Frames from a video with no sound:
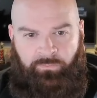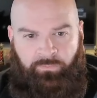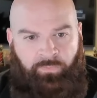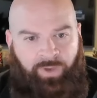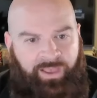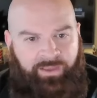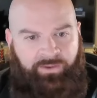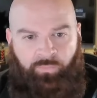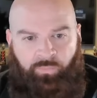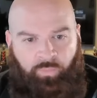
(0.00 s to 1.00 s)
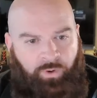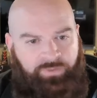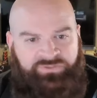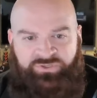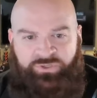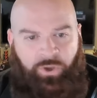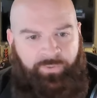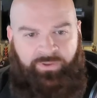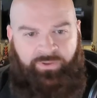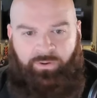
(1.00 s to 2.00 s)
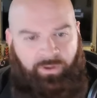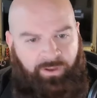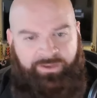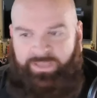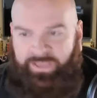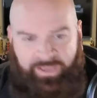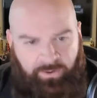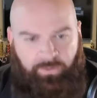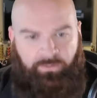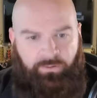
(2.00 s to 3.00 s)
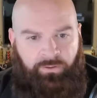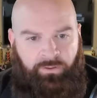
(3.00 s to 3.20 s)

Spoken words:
what in the world is going on here?